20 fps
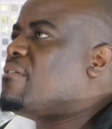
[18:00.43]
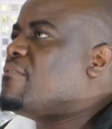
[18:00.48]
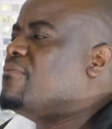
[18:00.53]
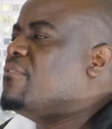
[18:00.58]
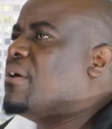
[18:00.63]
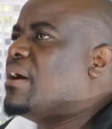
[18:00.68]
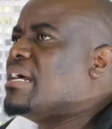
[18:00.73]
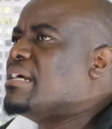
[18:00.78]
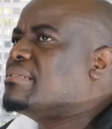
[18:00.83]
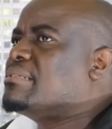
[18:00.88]

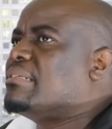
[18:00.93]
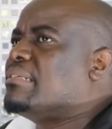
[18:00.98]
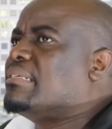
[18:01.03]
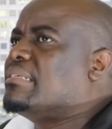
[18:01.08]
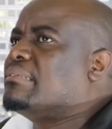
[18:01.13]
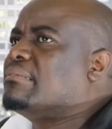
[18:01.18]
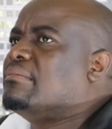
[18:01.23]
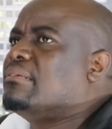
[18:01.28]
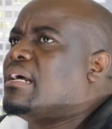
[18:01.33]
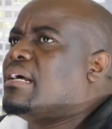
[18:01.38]
for as
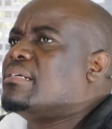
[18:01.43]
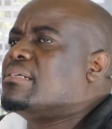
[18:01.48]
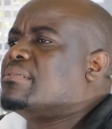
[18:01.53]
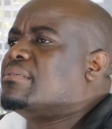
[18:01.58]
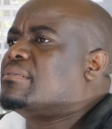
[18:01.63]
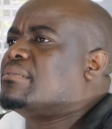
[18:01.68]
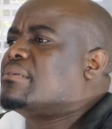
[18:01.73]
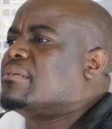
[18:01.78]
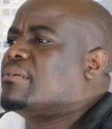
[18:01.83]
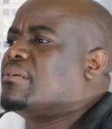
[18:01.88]
little
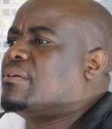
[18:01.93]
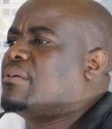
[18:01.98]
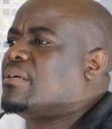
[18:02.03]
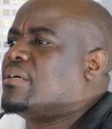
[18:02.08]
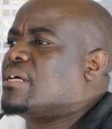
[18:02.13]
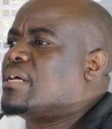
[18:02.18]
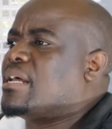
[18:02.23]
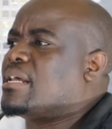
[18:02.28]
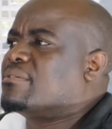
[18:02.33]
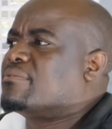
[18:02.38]

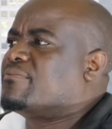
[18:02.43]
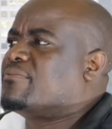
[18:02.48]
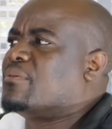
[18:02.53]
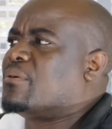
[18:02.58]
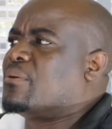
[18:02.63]
as